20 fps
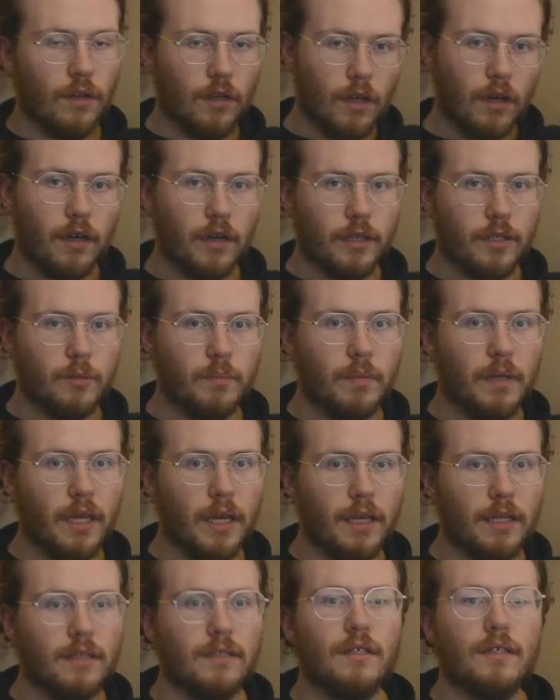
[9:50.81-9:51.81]
log is
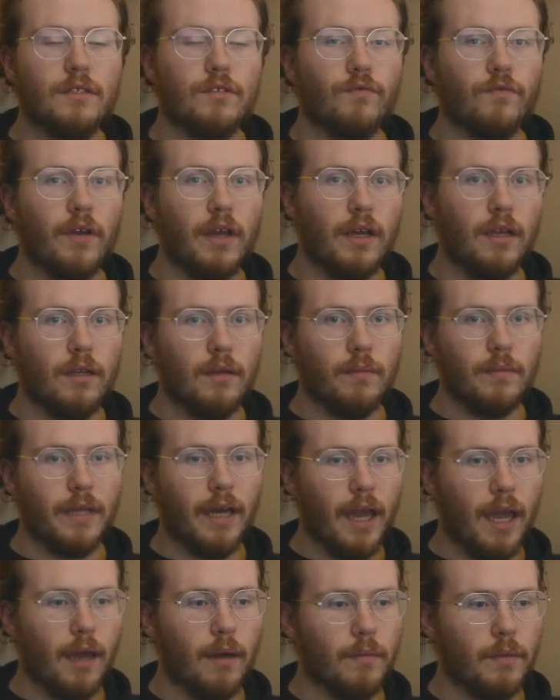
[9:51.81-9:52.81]
placed, it's a random
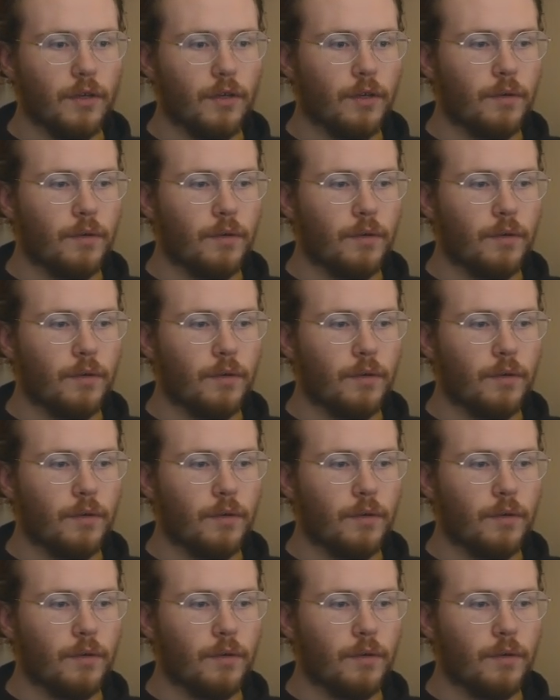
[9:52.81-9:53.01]
diameter.